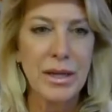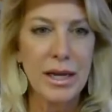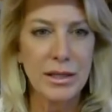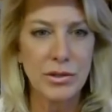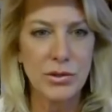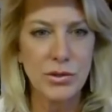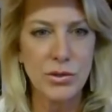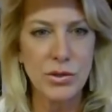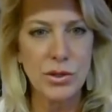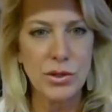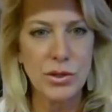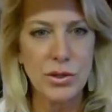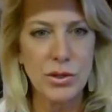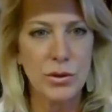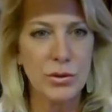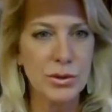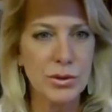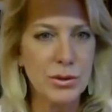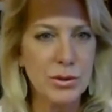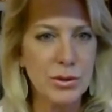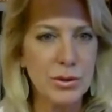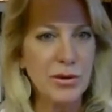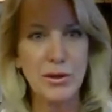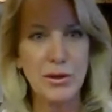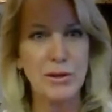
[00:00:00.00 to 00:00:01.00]
And so
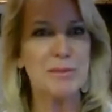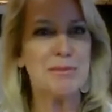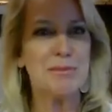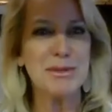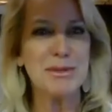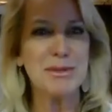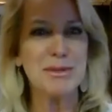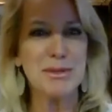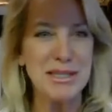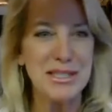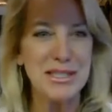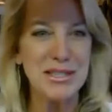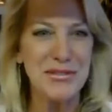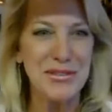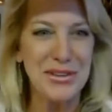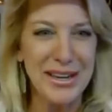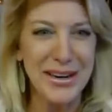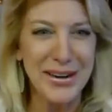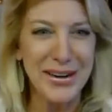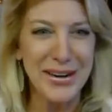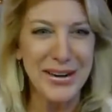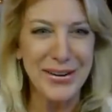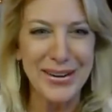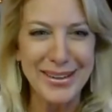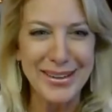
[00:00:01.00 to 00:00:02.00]
it's a very
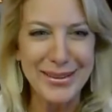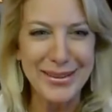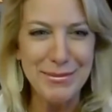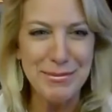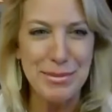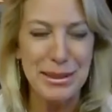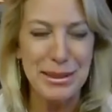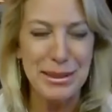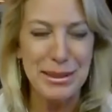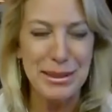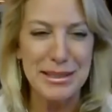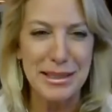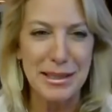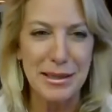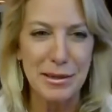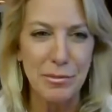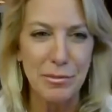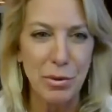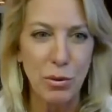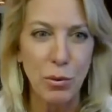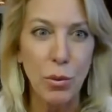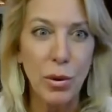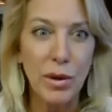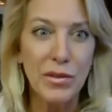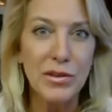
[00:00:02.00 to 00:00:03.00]
specific area, but
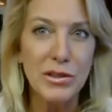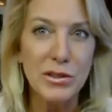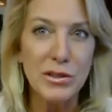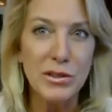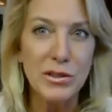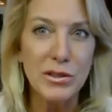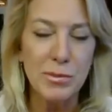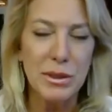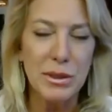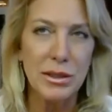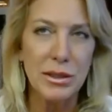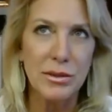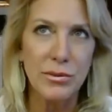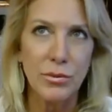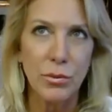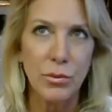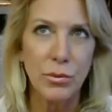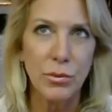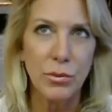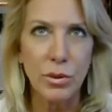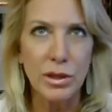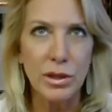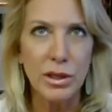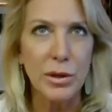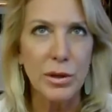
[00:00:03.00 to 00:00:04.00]
one that's been
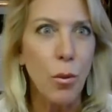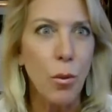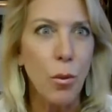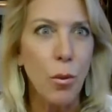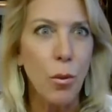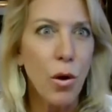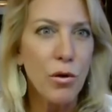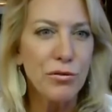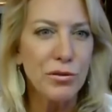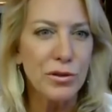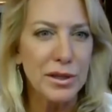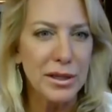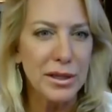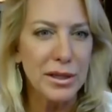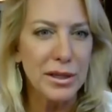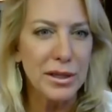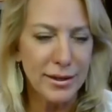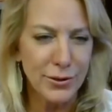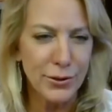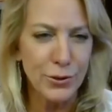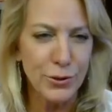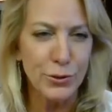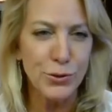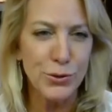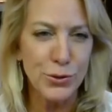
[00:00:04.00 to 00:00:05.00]
really woefully
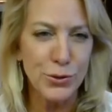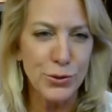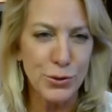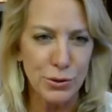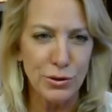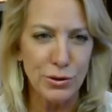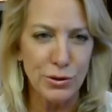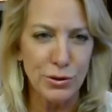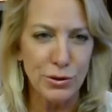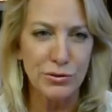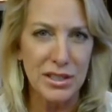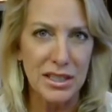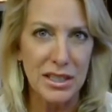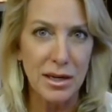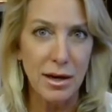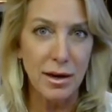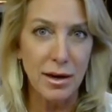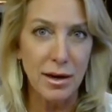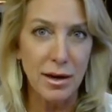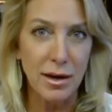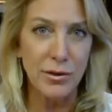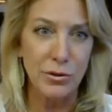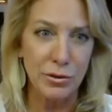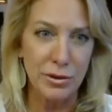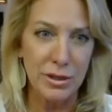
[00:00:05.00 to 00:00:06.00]
underserved and
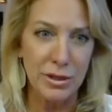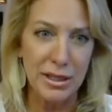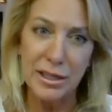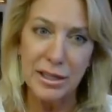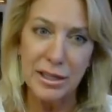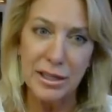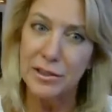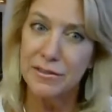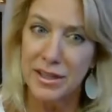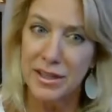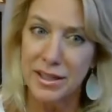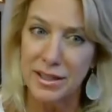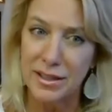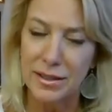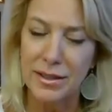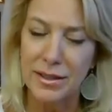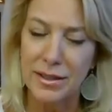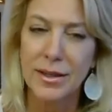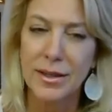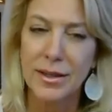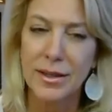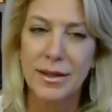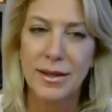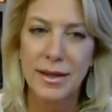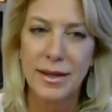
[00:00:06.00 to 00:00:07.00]
under-innovated.
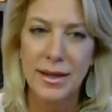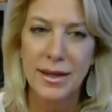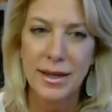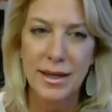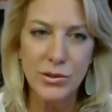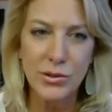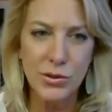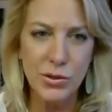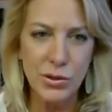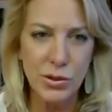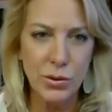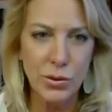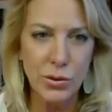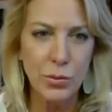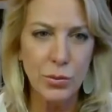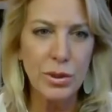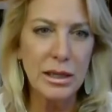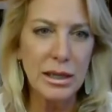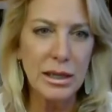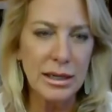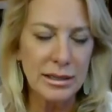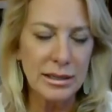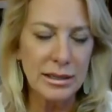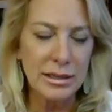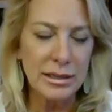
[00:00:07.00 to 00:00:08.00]
And so we
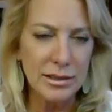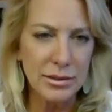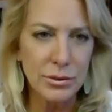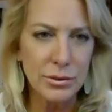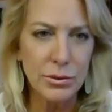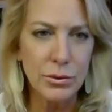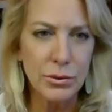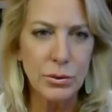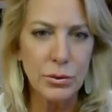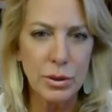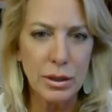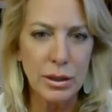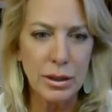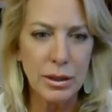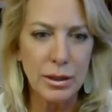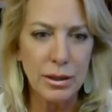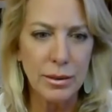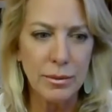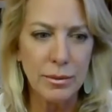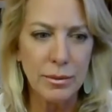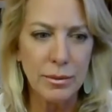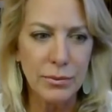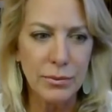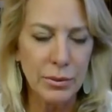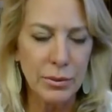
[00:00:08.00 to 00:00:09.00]
like to,
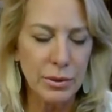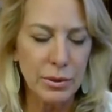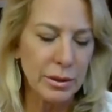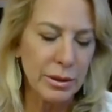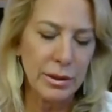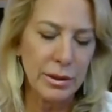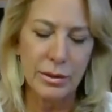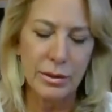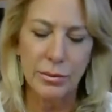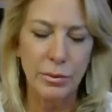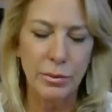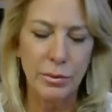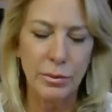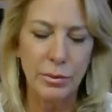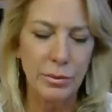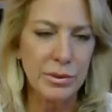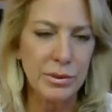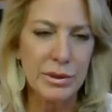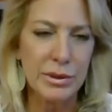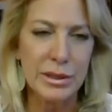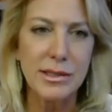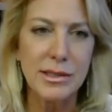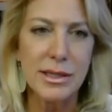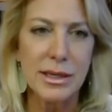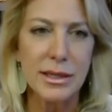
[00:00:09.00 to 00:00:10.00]
we're
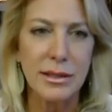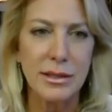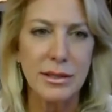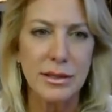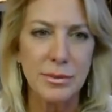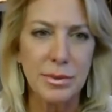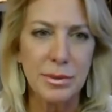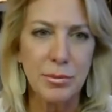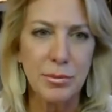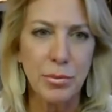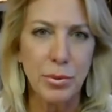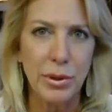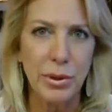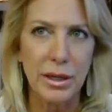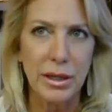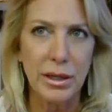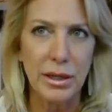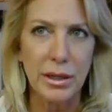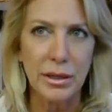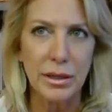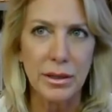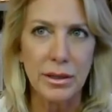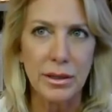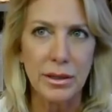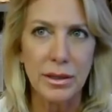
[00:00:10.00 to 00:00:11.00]
really excited to be
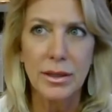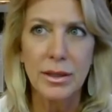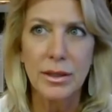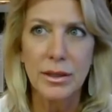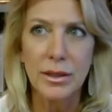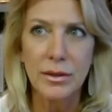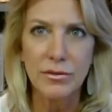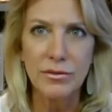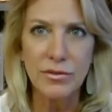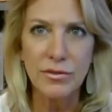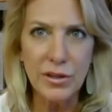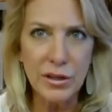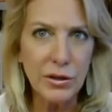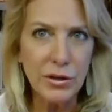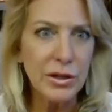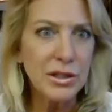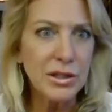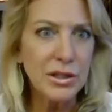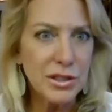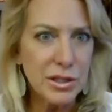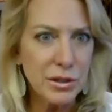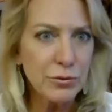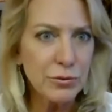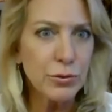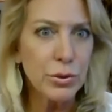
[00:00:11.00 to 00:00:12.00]
bringing
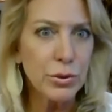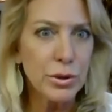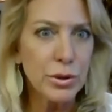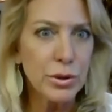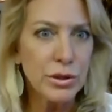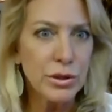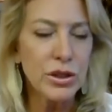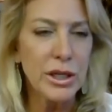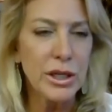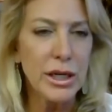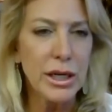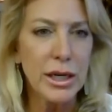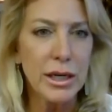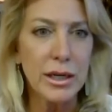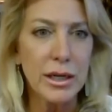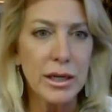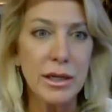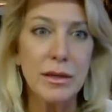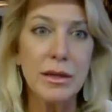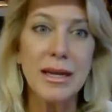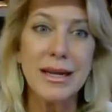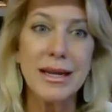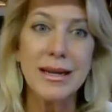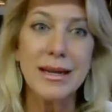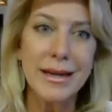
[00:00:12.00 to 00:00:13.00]
very
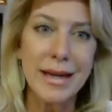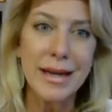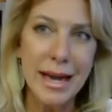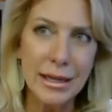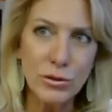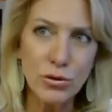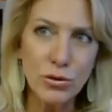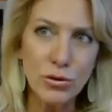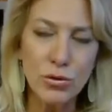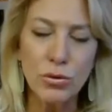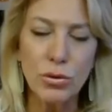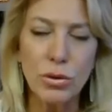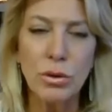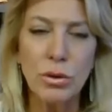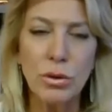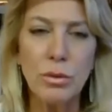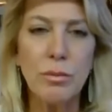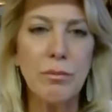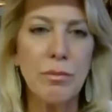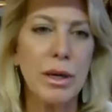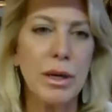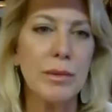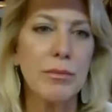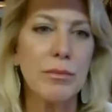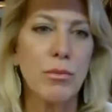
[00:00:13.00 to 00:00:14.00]
differentiated, natural,
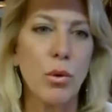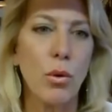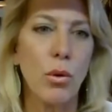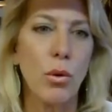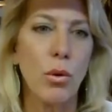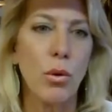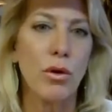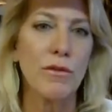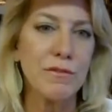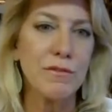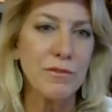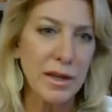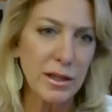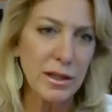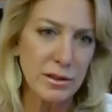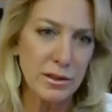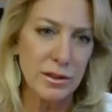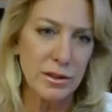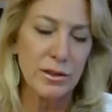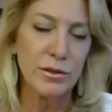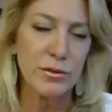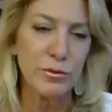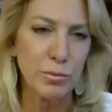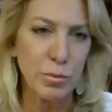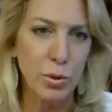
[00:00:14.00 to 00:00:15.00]
but more
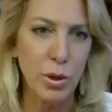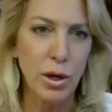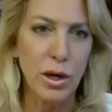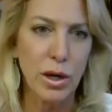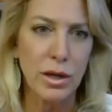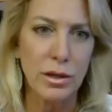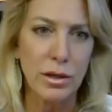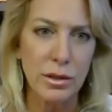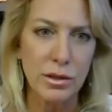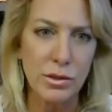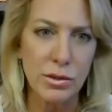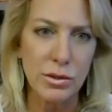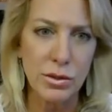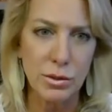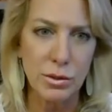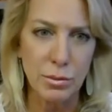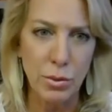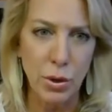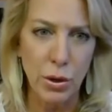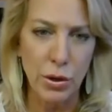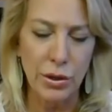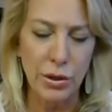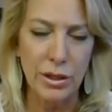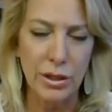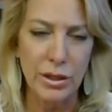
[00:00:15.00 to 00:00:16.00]
effective products to
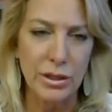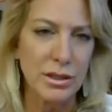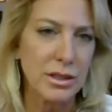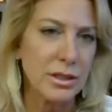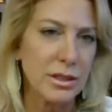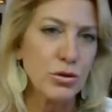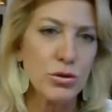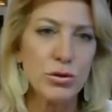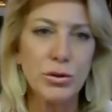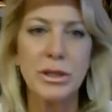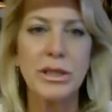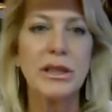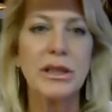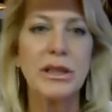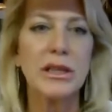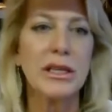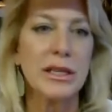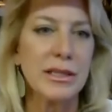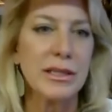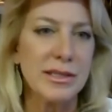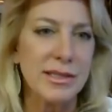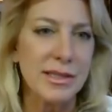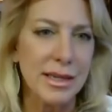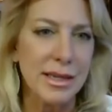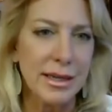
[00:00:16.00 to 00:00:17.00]
market to treat
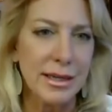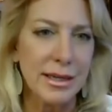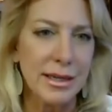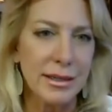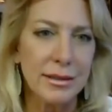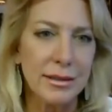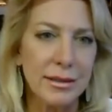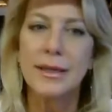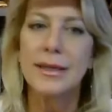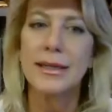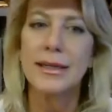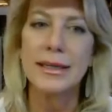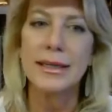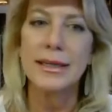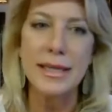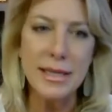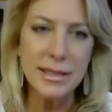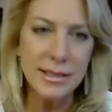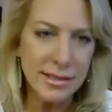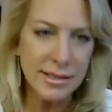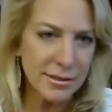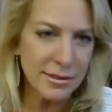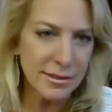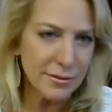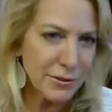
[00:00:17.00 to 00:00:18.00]
things like
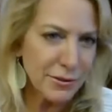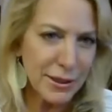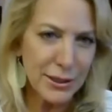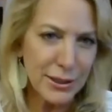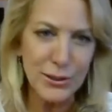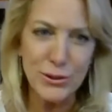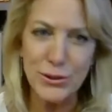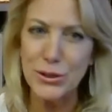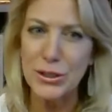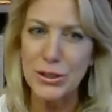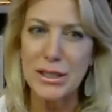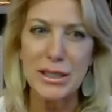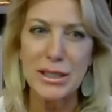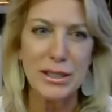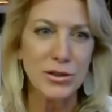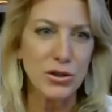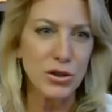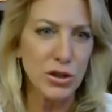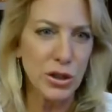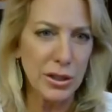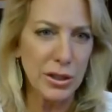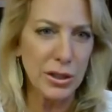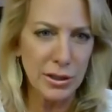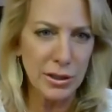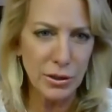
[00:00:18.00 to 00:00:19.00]
yeast infection
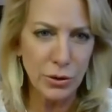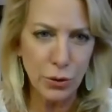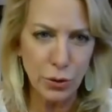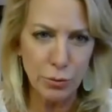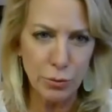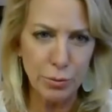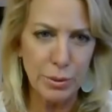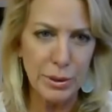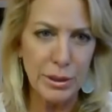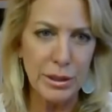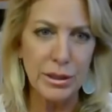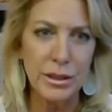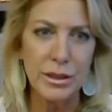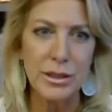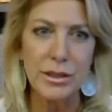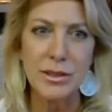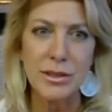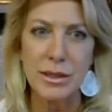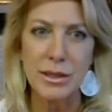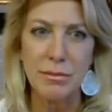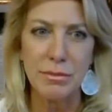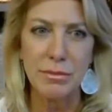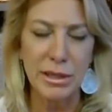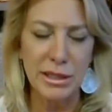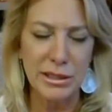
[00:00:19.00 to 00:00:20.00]
and genital
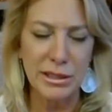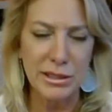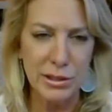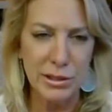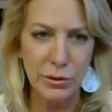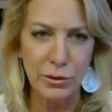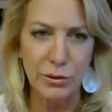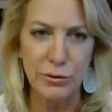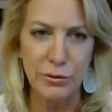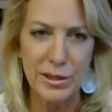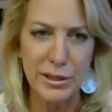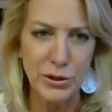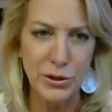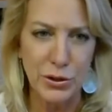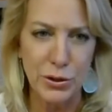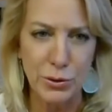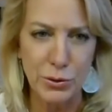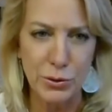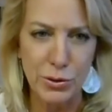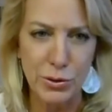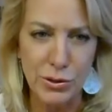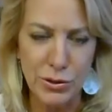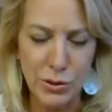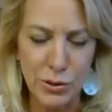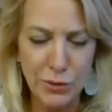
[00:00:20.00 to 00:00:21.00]
herpes and bacterial
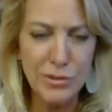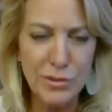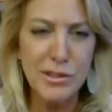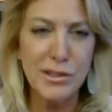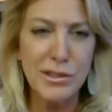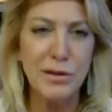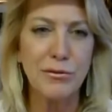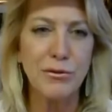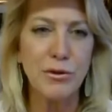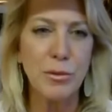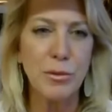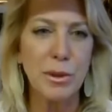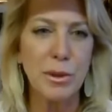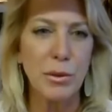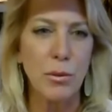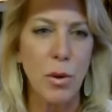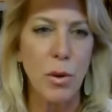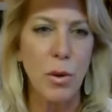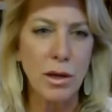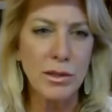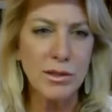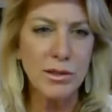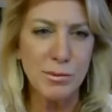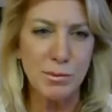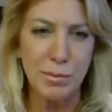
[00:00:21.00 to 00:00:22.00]
vaginosis. All the stuff nobody
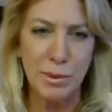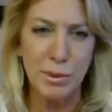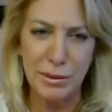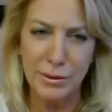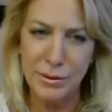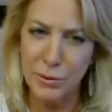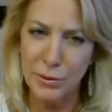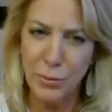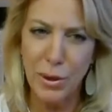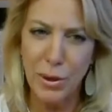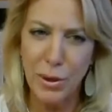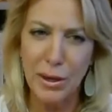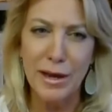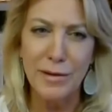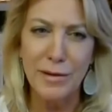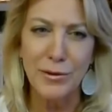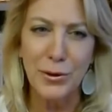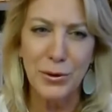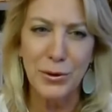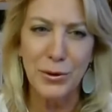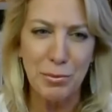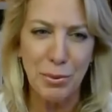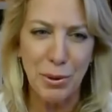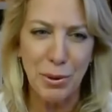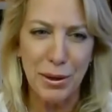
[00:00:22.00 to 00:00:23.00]
wants, but you want to have a
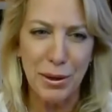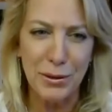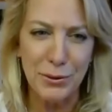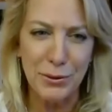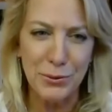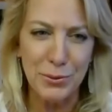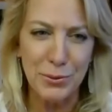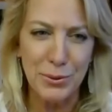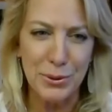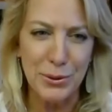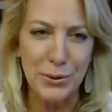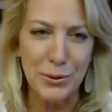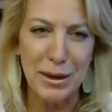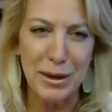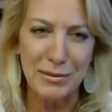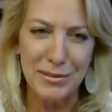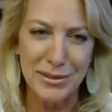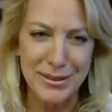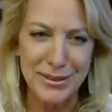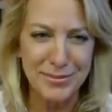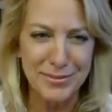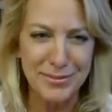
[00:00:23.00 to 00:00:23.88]
good product when you have